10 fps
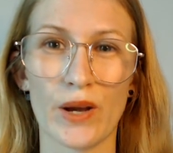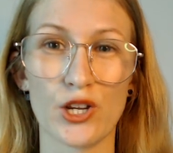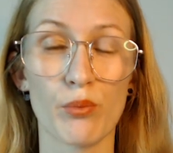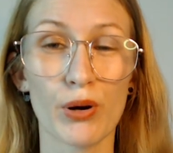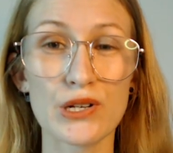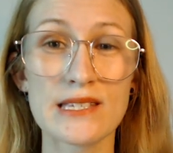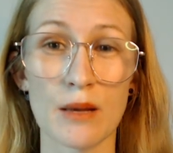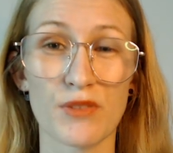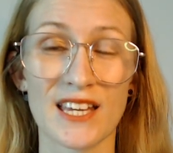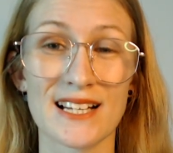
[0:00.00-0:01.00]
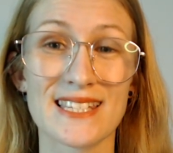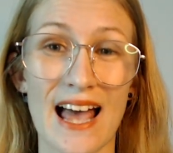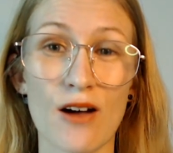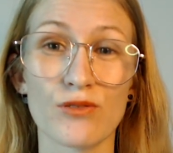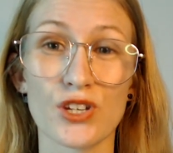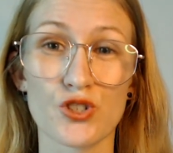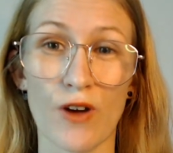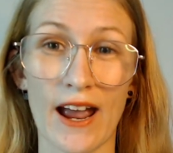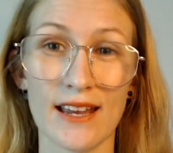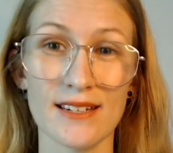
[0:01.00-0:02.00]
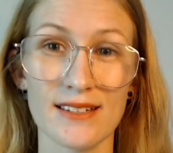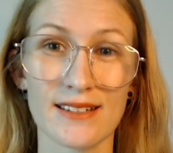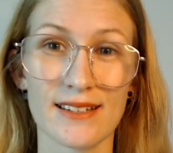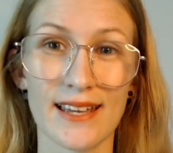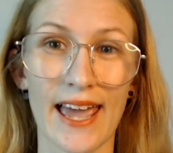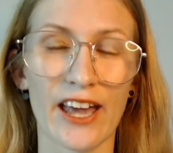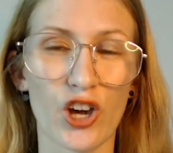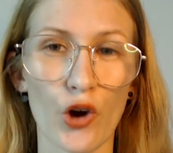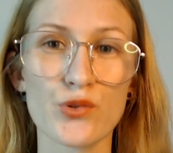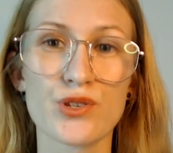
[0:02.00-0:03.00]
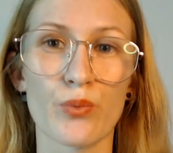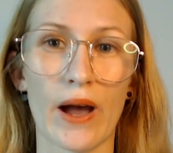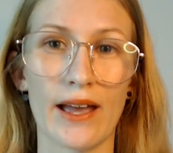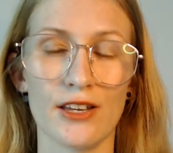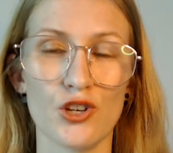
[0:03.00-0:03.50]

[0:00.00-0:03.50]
when you put something down the drain, it goes away.